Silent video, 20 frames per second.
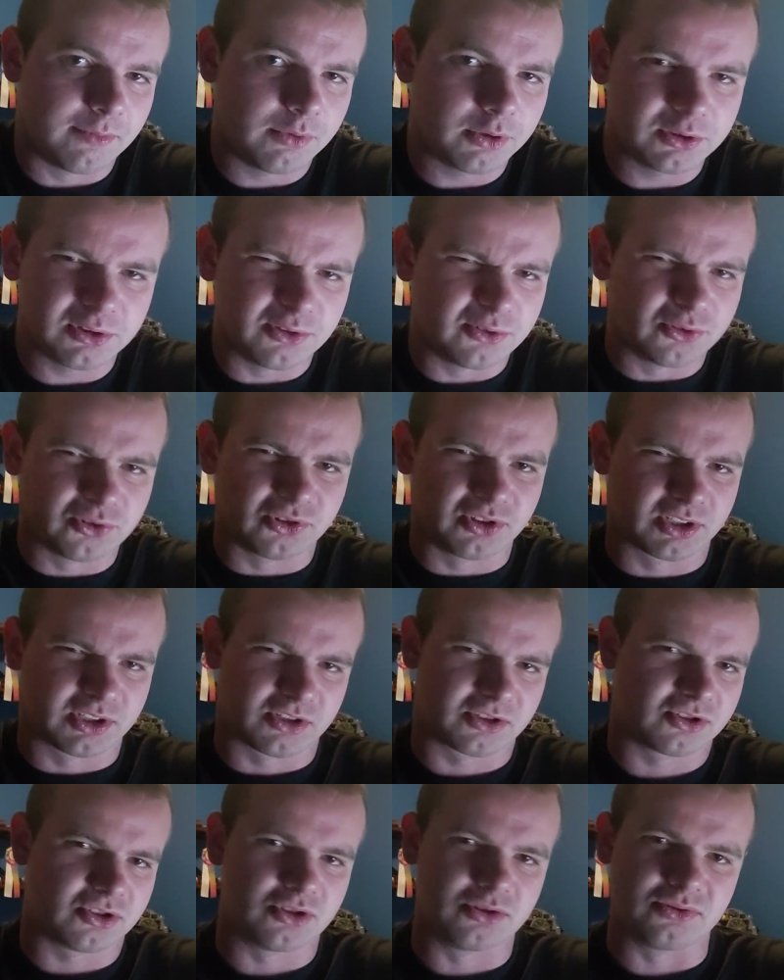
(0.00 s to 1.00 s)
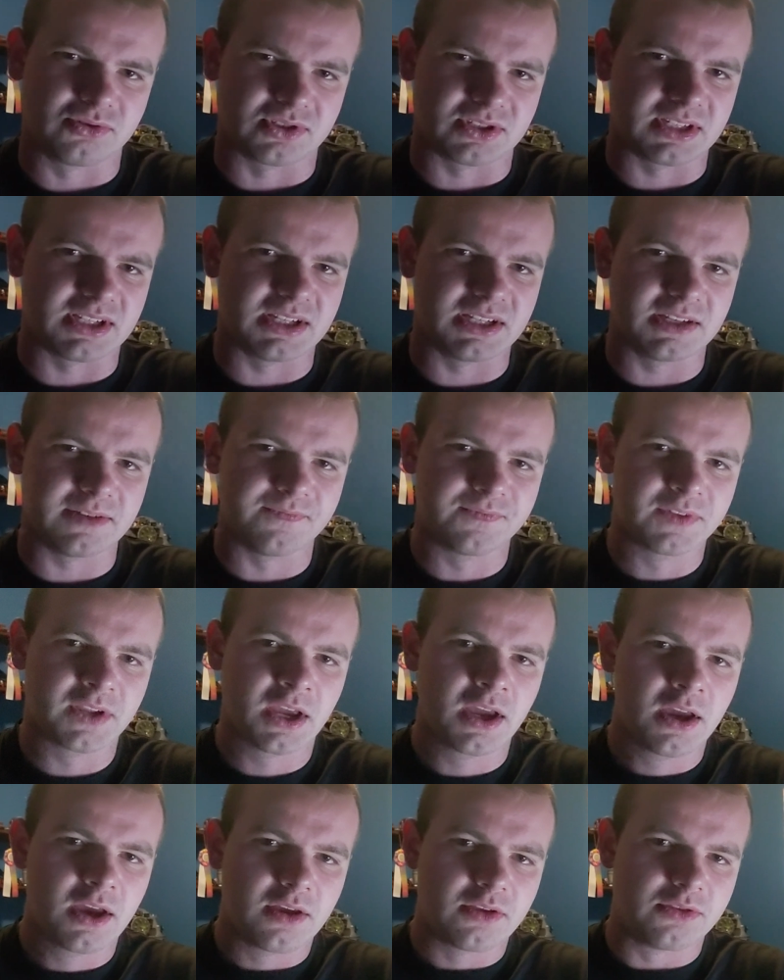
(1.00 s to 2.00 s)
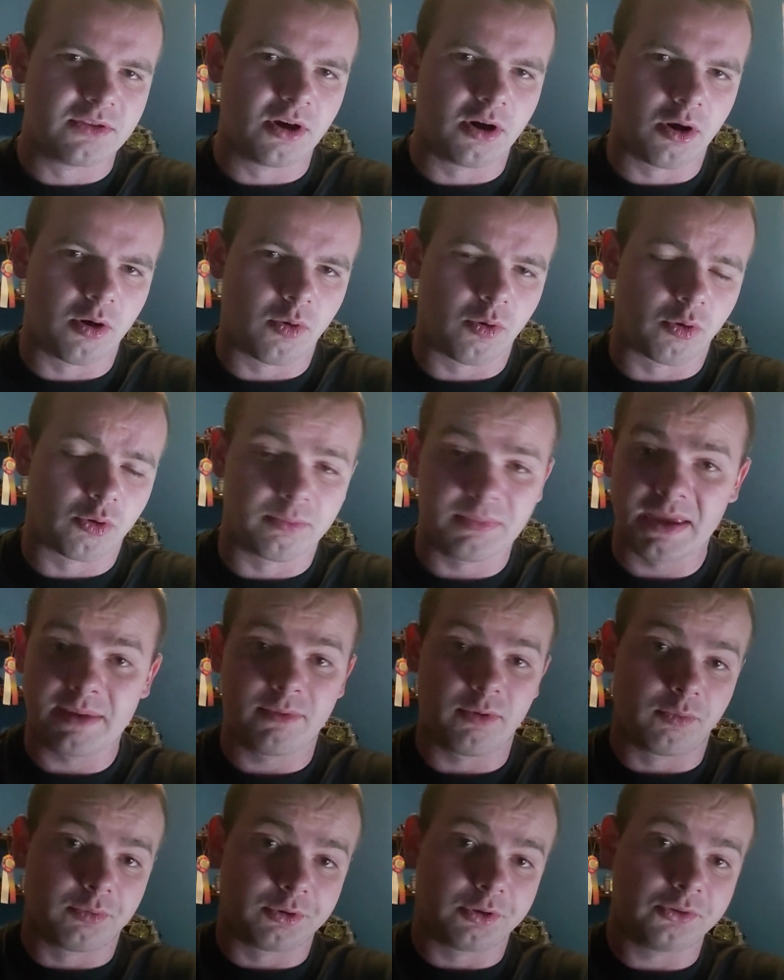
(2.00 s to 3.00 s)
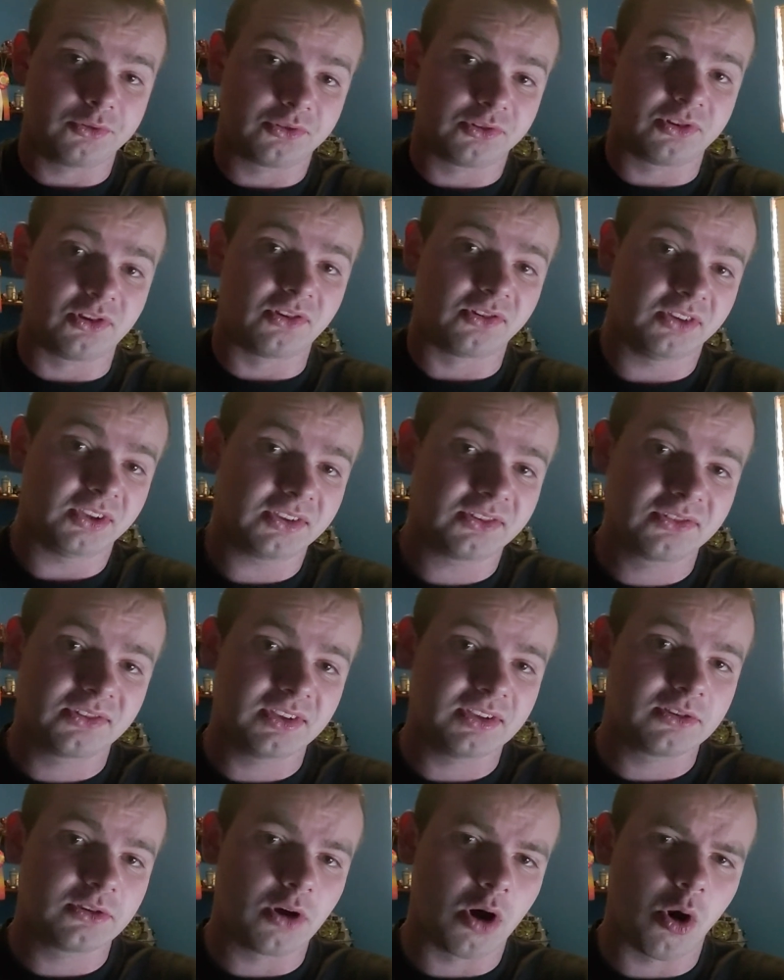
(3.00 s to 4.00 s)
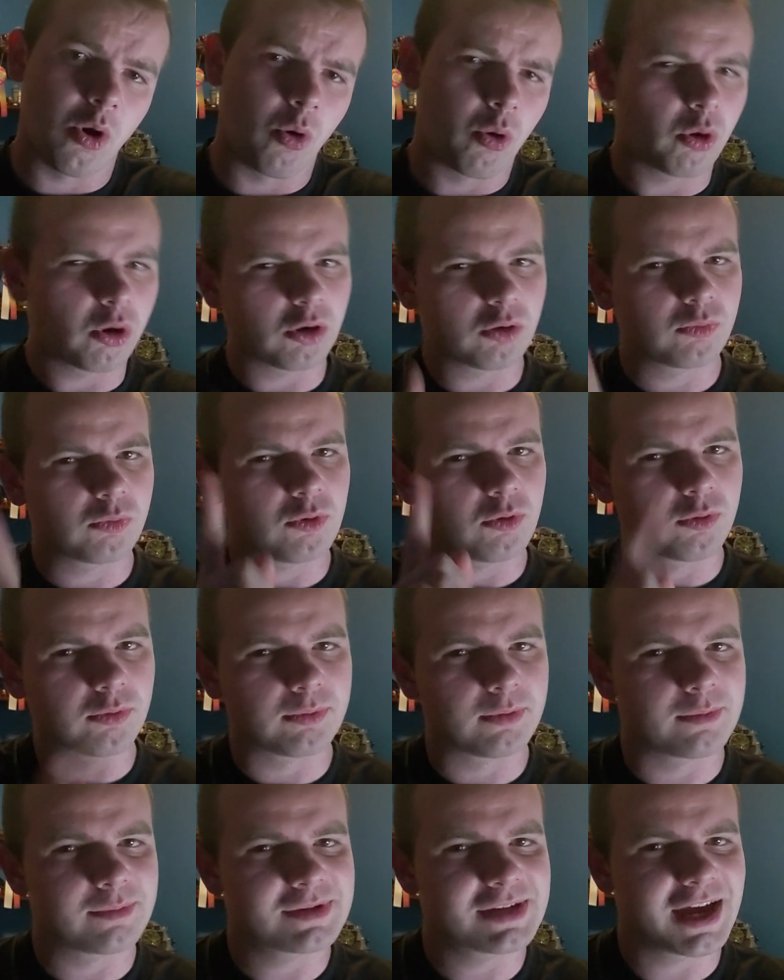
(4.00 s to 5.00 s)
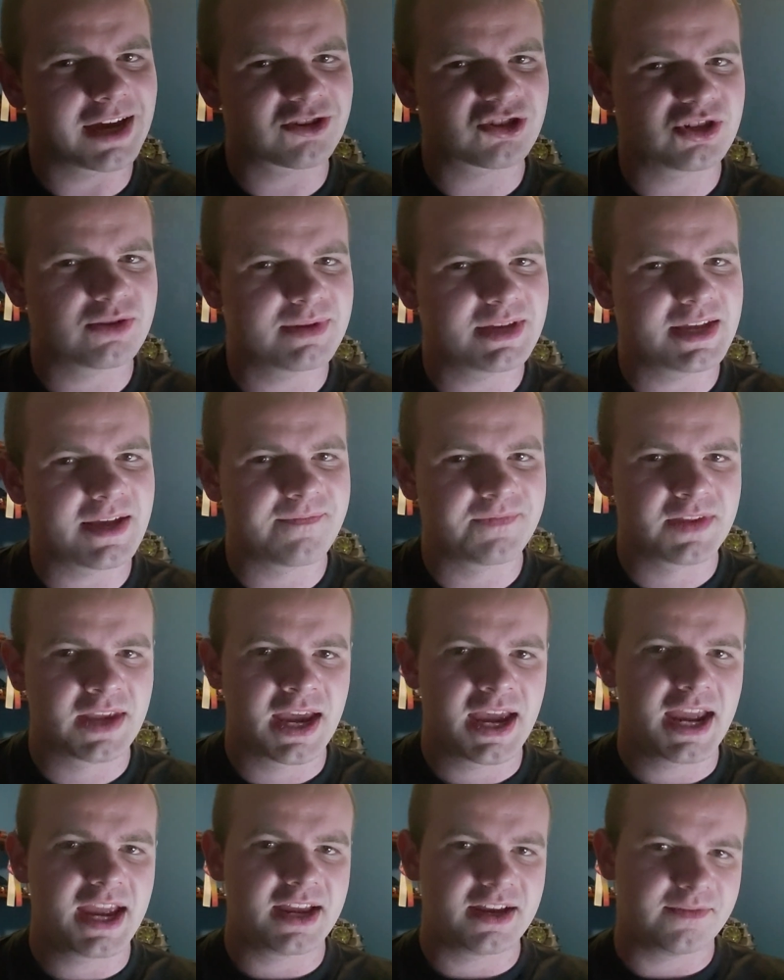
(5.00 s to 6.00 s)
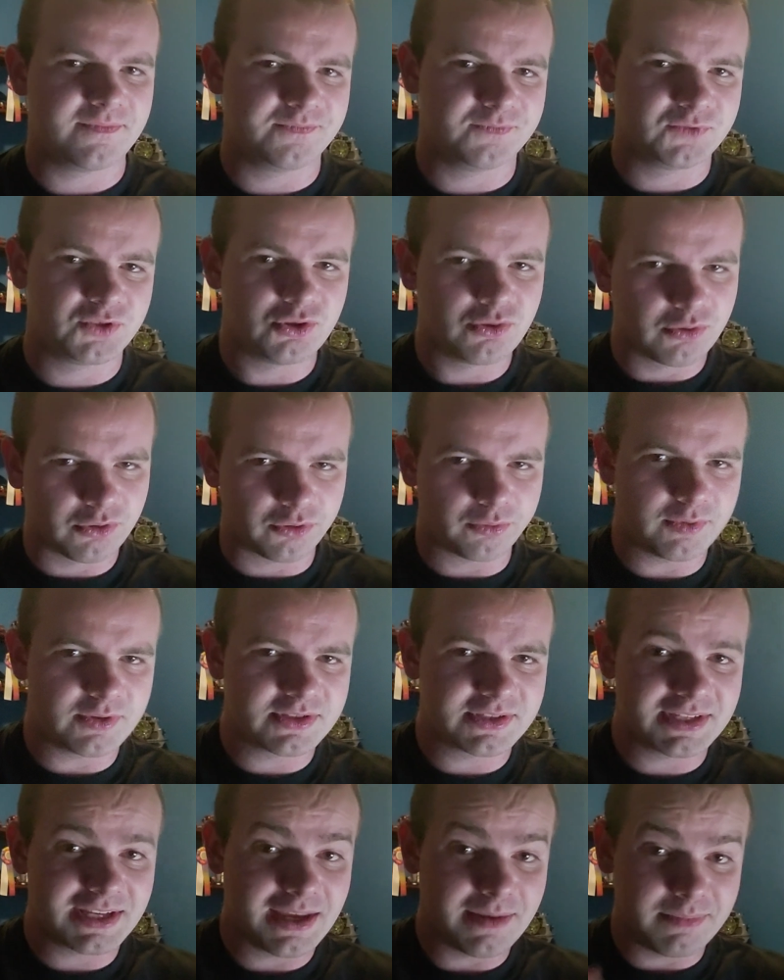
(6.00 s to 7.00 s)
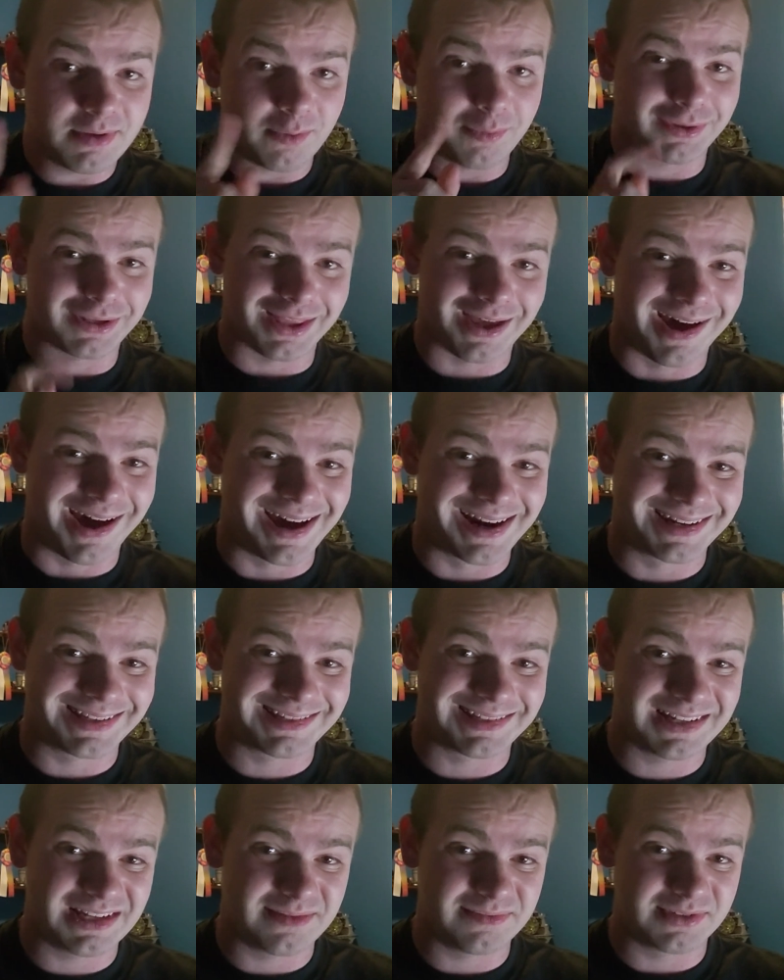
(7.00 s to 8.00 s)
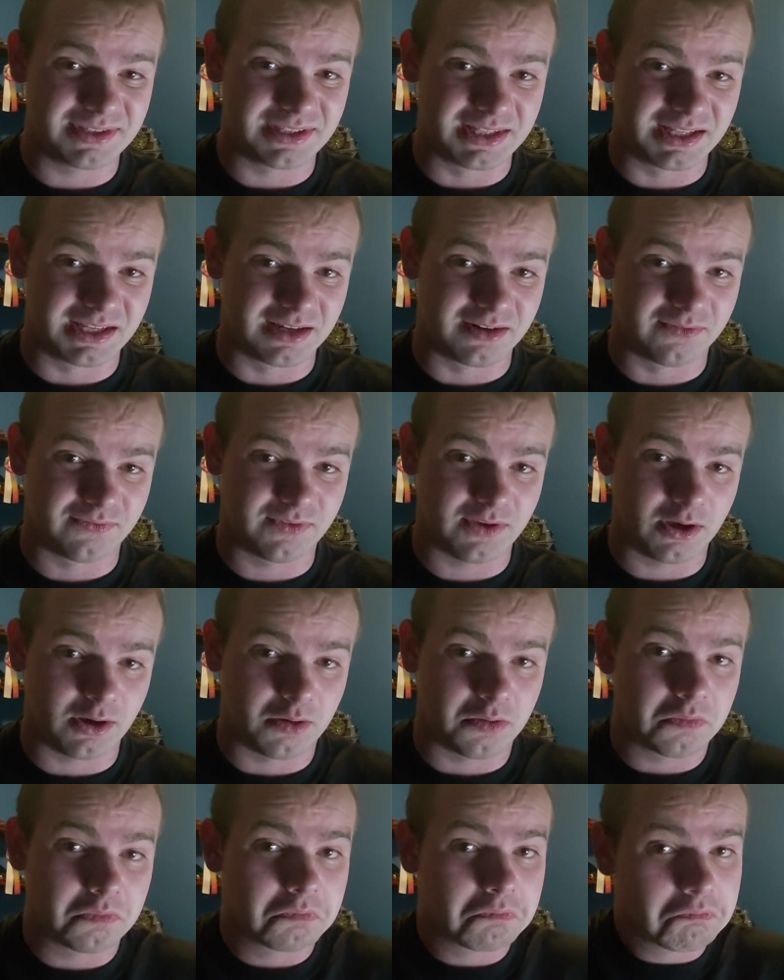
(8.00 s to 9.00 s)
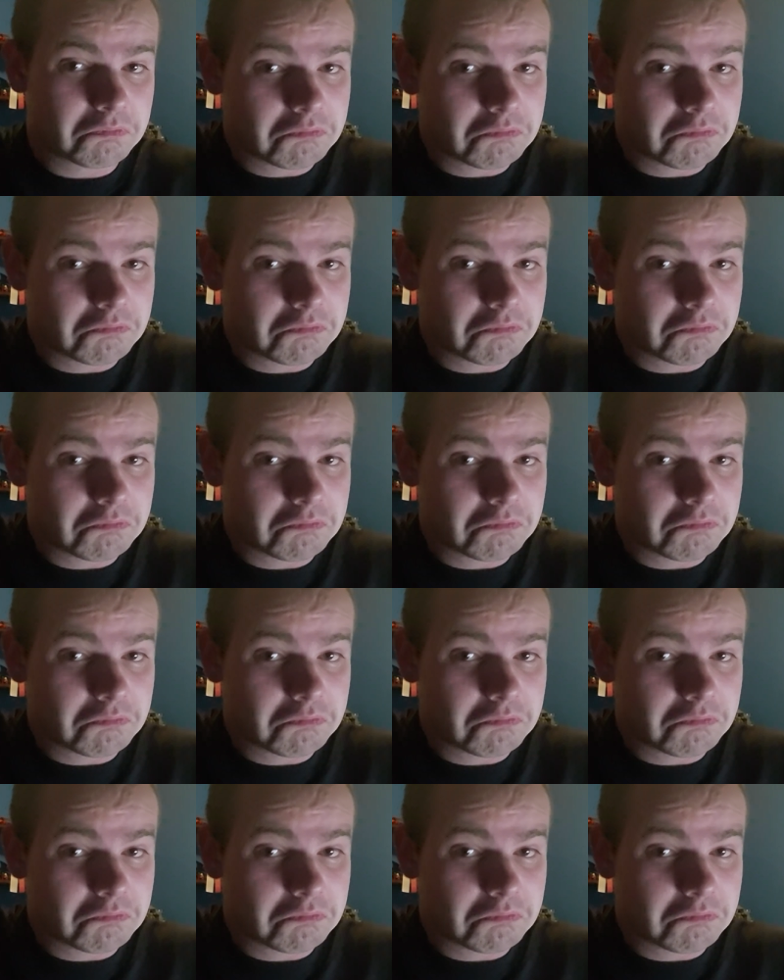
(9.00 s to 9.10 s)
We'll lose like a 2 seed, though, or maybe we'll lose to the 6 seed, though, or will we actually be a 2 or 3 seed and be one of the hottest teams in the NFL?